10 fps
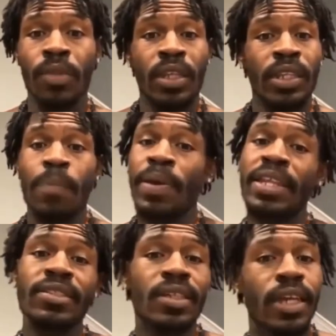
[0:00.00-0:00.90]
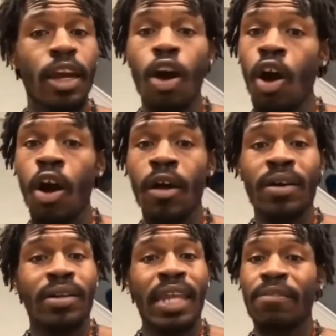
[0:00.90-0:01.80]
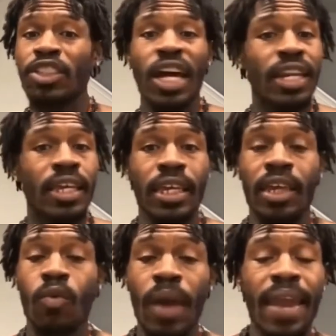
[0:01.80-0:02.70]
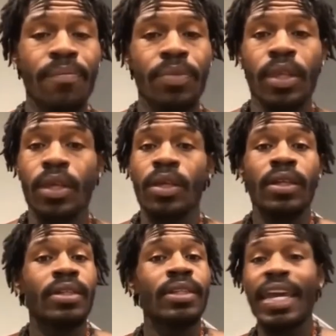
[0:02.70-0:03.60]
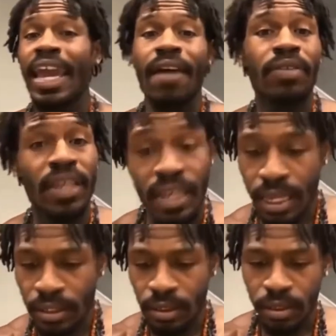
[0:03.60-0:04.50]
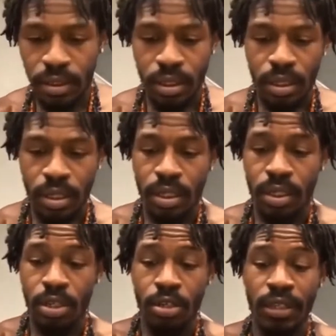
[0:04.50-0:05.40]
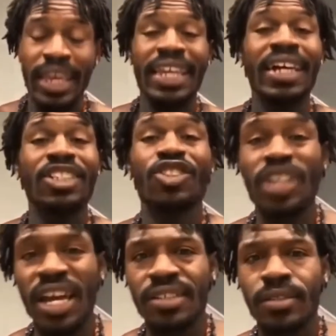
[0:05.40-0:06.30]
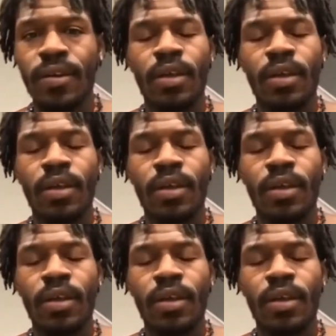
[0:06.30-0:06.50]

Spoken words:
Their penis can get hard, their vagina can get wet, they can have kids, they can adjust.